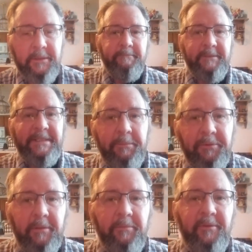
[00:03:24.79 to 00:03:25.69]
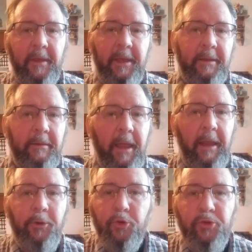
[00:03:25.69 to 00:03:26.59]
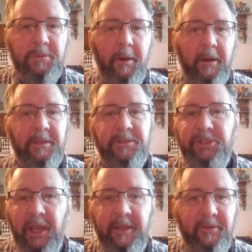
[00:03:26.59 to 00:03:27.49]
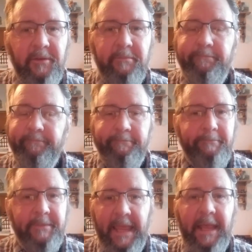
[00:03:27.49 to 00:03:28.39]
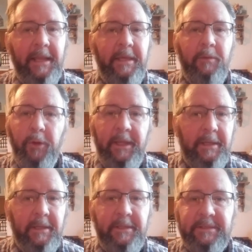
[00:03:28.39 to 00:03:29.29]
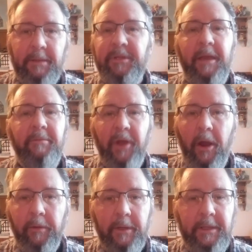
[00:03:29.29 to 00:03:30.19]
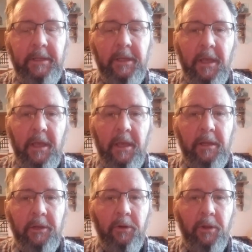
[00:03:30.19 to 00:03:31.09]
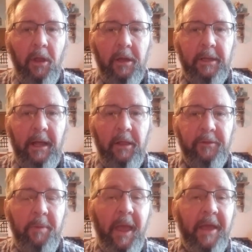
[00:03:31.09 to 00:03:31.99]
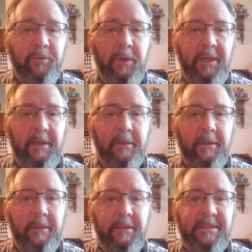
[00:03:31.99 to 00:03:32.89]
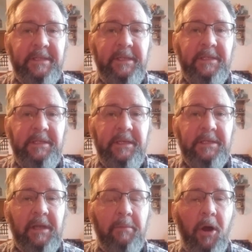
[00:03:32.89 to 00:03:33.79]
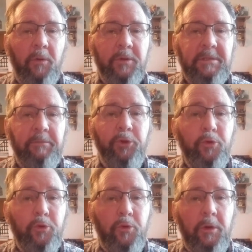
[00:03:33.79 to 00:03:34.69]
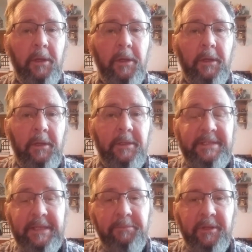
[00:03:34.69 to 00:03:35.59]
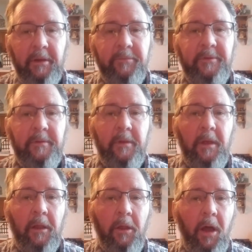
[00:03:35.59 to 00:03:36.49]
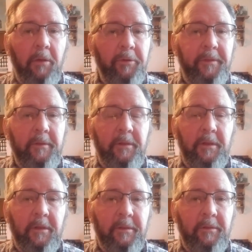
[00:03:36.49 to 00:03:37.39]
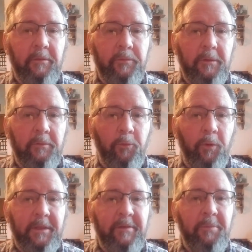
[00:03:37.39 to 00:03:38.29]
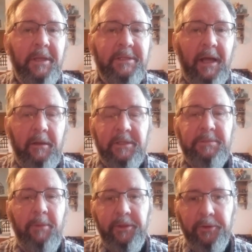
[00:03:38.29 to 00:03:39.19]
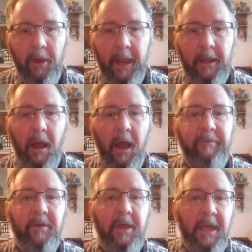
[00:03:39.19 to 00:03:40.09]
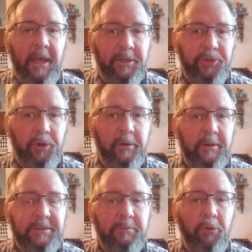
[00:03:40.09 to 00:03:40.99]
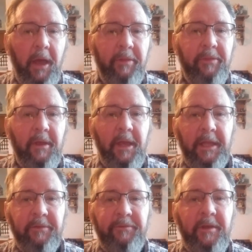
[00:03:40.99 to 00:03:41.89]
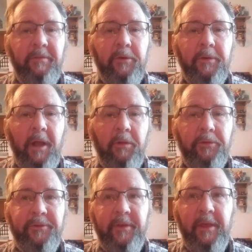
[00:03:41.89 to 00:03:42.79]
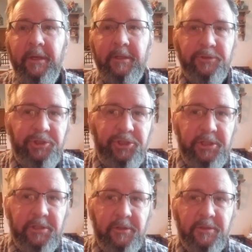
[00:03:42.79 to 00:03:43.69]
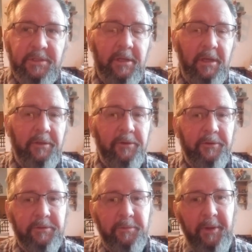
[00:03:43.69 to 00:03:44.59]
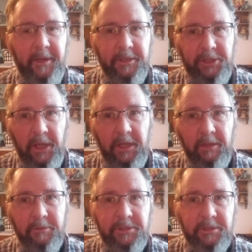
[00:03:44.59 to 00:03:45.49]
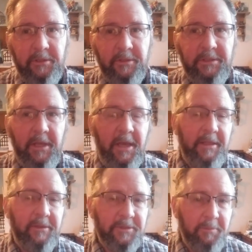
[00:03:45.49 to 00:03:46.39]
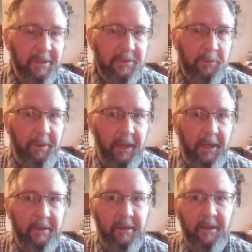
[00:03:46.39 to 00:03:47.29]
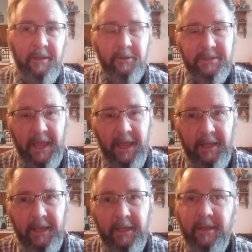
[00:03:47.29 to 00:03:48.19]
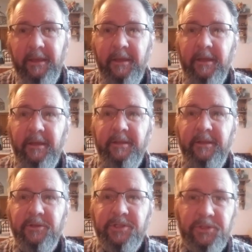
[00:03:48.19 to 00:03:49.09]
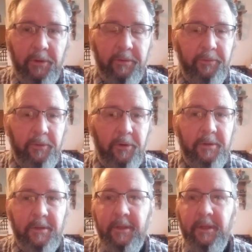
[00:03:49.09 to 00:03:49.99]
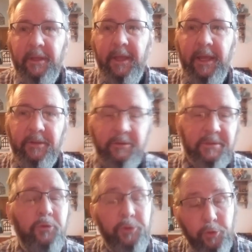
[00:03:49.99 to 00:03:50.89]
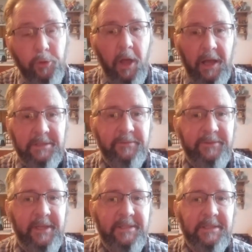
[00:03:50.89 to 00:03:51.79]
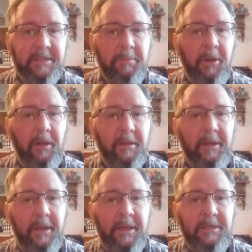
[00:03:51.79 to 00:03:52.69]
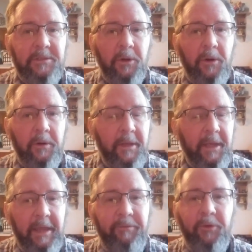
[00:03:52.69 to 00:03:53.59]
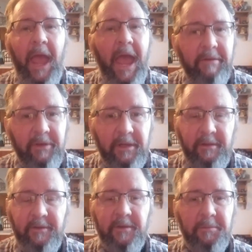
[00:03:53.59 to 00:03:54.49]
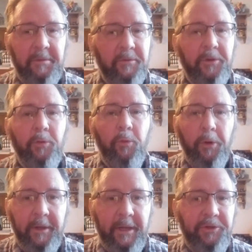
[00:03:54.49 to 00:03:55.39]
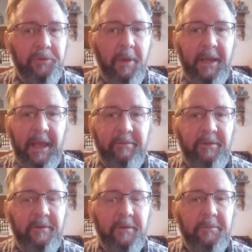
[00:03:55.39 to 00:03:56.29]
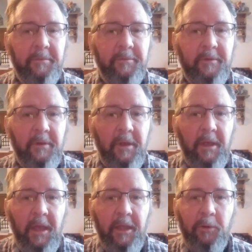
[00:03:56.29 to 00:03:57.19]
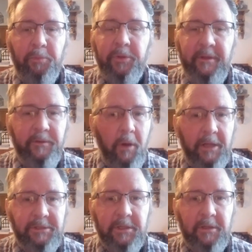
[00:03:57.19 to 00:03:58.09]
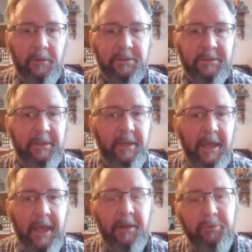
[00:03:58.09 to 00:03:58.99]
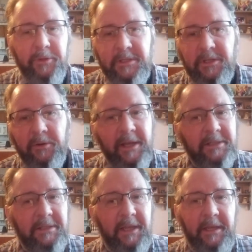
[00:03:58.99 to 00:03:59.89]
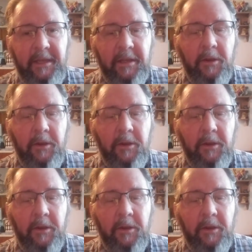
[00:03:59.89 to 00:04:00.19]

symptoms and news about it is changing daily, weekly, sometimes hourly, you know, along. And now this past weekend, the CDC has come out with some new symptoms along with the what they've been telling us about the dry cough and the shortness of breath and the fever. Now they're saying there's chills, there's repeated shaking with chills, there's muscle pain, there's headache, there's sore throat, and there's new loss of taste and smell. So if you have any of these symptoms or you're worried that you might have these symptoms, you know, please watch it closely and please don't hesitate to get a